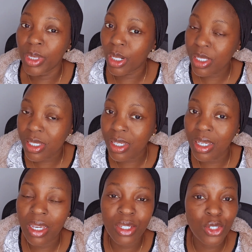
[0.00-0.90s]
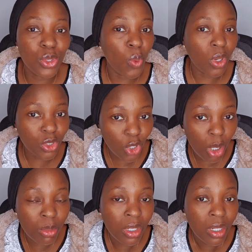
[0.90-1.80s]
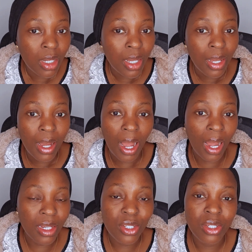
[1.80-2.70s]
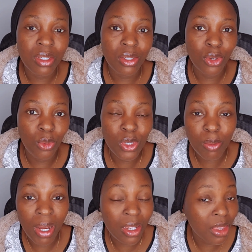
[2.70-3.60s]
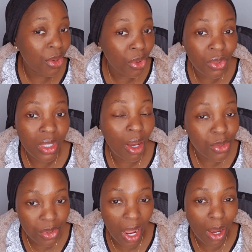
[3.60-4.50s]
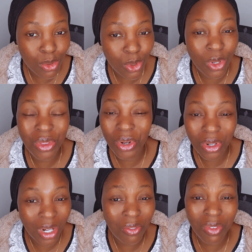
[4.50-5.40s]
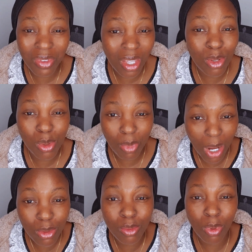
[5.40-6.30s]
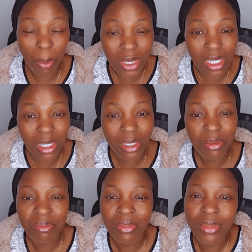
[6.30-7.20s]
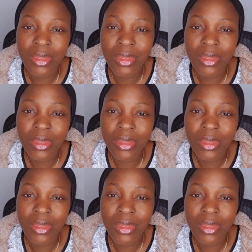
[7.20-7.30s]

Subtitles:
But it's just one job, and you want to buy a 300,000 house or a 350,000 pound property.